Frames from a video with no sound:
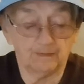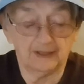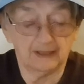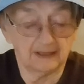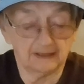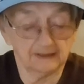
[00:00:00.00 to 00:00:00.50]

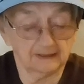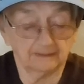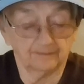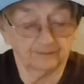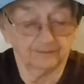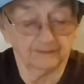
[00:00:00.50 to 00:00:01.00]
bees.
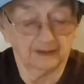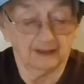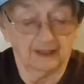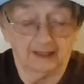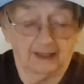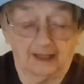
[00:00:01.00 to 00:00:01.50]

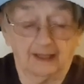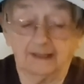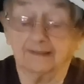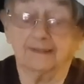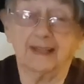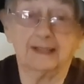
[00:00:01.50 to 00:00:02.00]

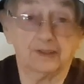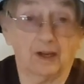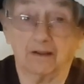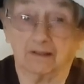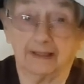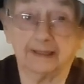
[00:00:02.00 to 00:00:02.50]
That's
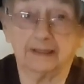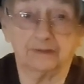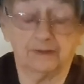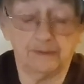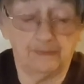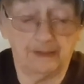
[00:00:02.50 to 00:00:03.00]
all I can
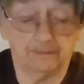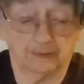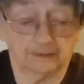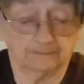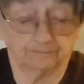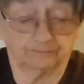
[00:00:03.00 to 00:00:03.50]
remember.